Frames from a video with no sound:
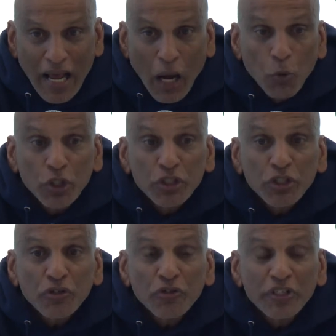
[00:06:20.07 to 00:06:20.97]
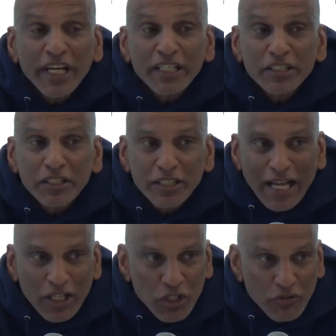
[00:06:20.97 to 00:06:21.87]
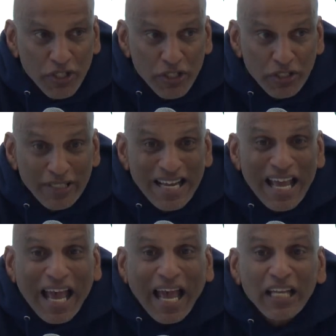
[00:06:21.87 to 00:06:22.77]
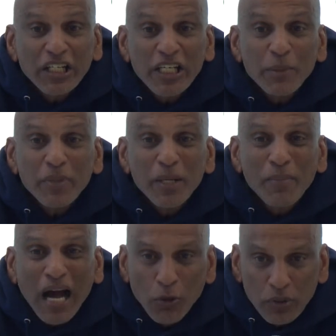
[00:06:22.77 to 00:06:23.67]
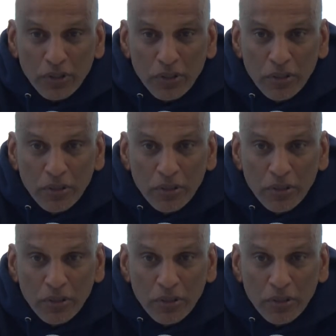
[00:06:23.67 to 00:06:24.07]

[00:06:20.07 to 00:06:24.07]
I want to create that stranger and keep him out.